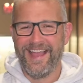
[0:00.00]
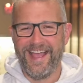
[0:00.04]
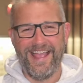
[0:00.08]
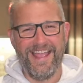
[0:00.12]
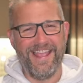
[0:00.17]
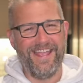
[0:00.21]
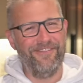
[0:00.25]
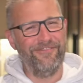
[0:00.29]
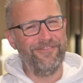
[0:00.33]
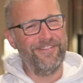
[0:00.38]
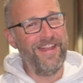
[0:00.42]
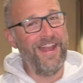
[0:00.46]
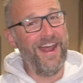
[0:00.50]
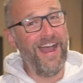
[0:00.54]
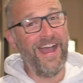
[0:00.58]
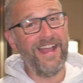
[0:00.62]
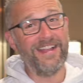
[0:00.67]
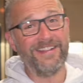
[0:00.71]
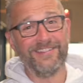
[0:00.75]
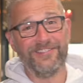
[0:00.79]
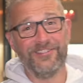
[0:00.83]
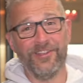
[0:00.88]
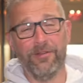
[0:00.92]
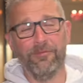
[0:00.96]
I have
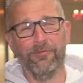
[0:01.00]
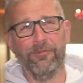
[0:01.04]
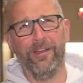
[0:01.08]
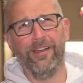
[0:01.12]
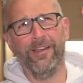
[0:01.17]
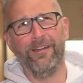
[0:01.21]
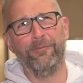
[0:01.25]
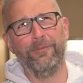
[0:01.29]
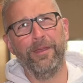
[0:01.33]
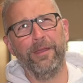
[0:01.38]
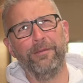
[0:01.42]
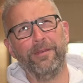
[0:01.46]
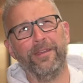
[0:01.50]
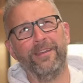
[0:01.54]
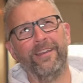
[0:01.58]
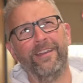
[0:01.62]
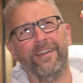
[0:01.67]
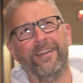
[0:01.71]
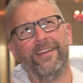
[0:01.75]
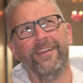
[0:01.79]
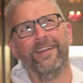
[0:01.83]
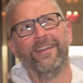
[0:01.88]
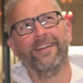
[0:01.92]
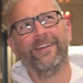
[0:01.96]
not. Well, maybe.
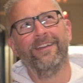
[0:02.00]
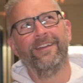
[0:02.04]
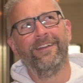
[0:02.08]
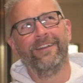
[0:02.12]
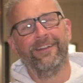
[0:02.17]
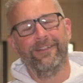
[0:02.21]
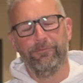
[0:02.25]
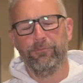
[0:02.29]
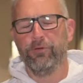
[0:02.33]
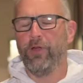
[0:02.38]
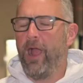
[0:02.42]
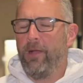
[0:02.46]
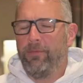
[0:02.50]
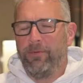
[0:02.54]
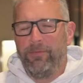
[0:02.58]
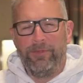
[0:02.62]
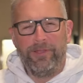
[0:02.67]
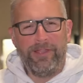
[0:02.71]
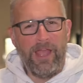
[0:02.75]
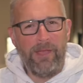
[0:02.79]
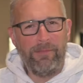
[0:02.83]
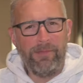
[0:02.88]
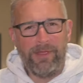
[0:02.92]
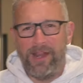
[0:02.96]

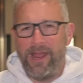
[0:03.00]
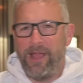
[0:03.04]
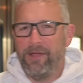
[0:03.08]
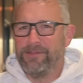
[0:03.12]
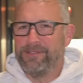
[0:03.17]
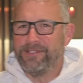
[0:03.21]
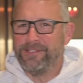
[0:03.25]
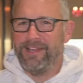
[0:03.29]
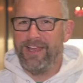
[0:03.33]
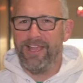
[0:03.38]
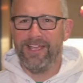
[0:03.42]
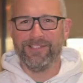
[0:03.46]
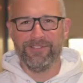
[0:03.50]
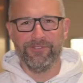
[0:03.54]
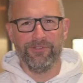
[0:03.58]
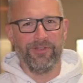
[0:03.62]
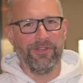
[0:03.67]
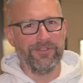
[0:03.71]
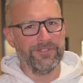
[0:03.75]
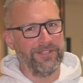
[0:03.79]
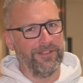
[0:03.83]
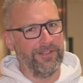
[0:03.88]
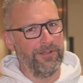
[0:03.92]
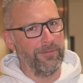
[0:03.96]
Probably. I mean, I was in high school and
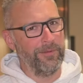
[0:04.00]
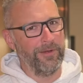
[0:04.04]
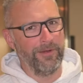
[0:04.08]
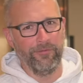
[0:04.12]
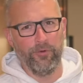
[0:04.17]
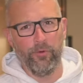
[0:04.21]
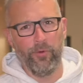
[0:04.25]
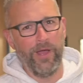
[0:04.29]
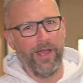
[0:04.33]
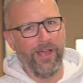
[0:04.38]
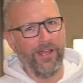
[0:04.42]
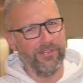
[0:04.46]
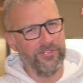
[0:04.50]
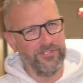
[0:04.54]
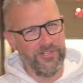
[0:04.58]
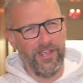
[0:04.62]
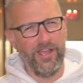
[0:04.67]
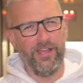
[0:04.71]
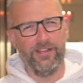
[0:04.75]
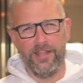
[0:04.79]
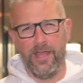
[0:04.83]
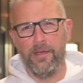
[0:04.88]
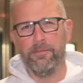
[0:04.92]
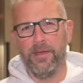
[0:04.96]
I was a little bit of a wild
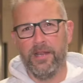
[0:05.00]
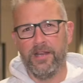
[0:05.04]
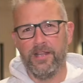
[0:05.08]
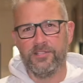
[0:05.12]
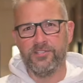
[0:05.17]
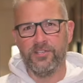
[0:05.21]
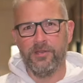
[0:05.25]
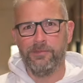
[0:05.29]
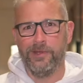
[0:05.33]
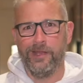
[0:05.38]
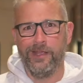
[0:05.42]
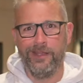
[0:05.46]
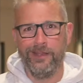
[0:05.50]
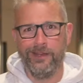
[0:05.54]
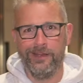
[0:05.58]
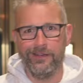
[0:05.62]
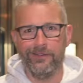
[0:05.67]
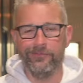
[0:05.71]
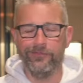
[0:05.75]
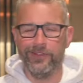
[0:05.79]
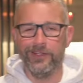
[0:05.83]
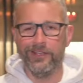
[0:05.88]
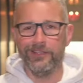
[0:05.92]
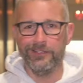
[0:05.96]
child. I bet I jumped naked
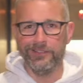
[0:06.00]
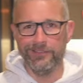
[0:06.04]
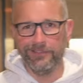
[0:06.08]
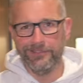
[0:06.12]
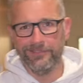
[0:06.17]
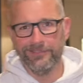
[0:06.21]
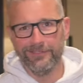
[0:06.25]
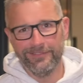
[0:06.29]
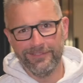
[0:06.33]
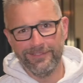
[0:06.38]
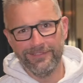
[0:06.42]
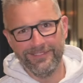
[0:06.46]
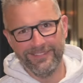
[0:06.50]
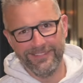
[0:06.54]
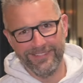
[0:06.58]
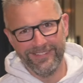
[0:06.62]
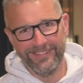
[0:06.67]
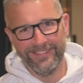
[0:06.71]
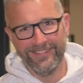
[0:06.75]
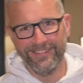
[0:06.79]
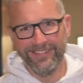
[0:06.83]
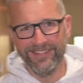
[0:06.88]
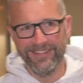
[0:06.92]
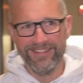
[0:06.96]
into Phalen.
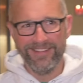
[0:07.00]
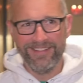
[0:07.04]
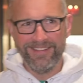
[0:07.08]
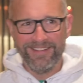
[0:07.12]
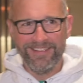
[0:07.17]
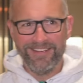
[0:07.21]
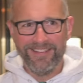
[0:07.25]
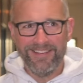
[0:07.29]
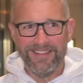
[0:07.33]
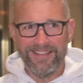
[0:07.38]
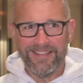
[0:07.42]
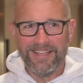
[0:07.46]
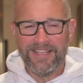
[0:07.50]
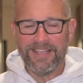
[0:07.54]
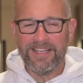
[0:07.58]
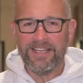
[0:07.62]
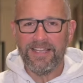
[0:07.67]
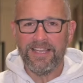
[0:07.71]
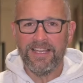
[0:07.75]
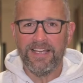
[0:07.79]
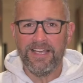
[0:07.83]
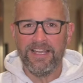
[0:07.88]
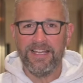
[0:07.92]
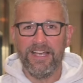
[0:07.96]
Do you have any pets?
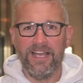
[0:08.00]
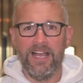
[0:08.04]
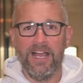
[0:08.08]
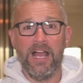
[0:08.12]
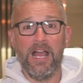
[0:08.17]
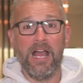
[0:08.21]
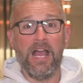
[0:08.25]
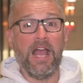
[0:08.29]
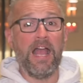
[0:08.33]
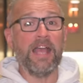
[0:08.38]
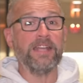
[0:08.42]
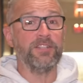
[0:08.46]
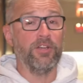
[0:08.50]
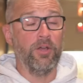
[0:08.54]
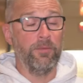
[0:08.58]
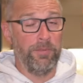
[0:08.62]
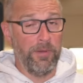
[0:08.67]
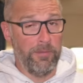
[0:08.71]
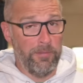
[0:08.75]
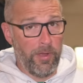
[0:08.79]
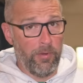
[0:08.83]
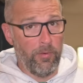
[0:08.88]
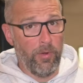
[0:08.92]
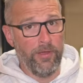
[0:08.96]
Uh, I don't,
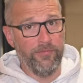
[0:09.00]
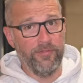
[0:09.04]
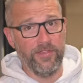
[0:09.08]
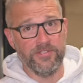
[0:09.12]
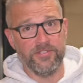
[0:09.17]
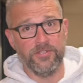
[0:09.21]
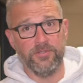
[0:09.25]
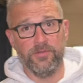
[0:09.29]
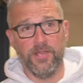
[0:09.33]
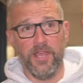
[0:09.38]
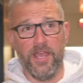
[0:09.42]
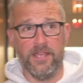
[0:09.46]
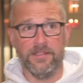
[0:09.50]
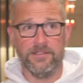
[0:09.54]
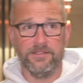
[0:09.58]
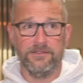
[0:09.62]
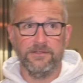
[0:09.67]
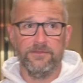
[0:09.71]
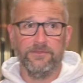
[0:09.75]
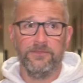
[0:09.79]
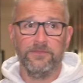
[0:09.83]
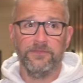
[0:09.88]
but my wife has two cats.